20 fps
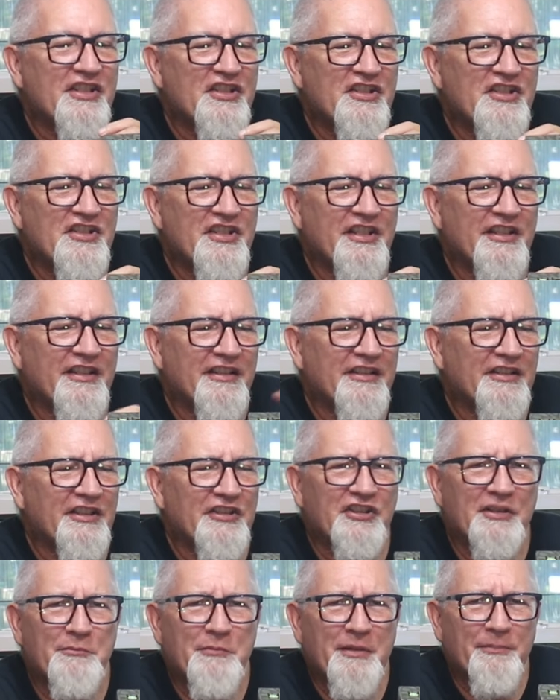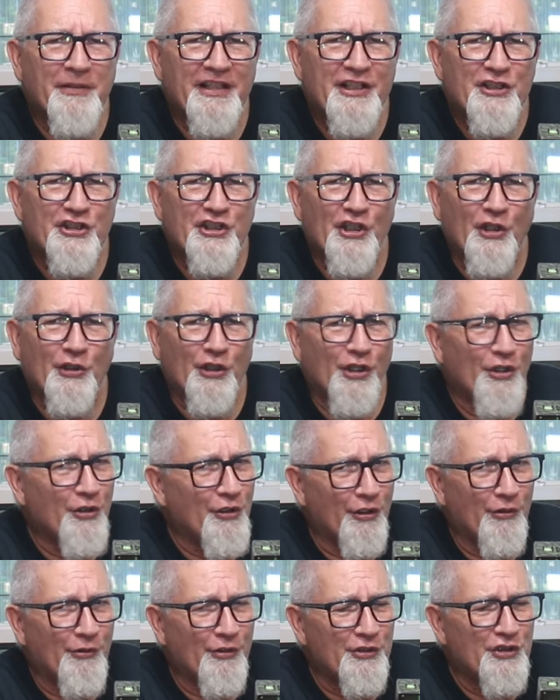This is a this can be played solo
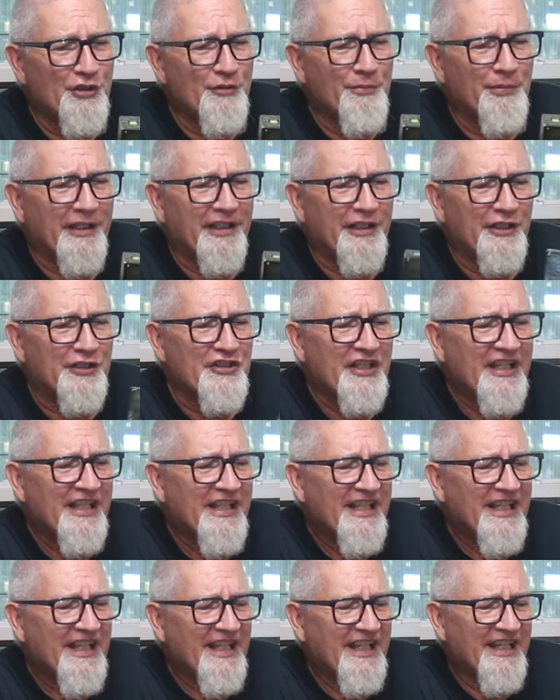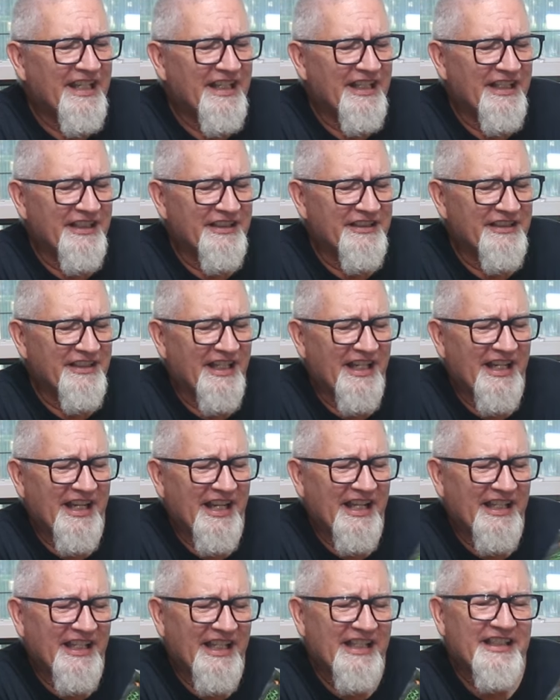or with two players, and
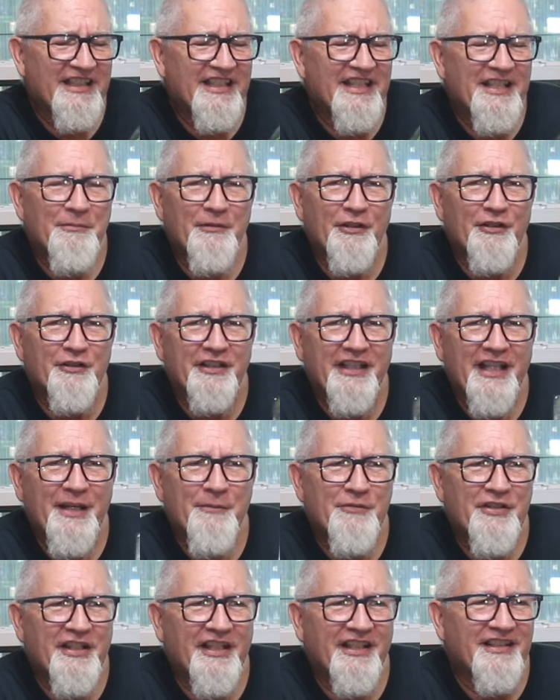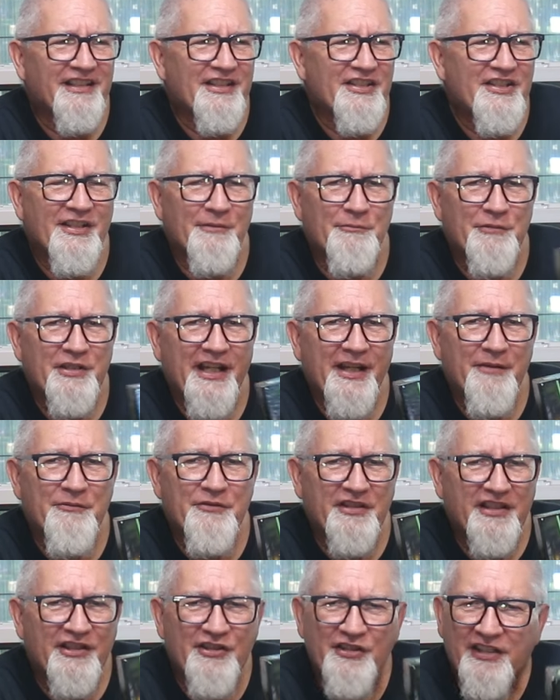I like to keep little games like this
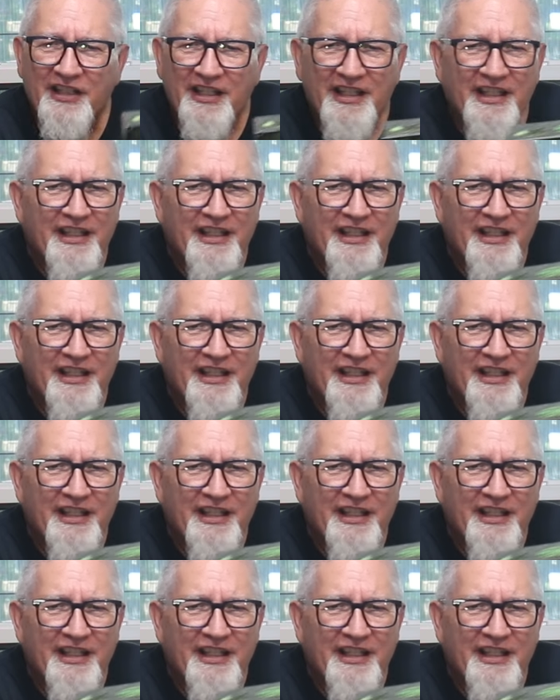sometimes because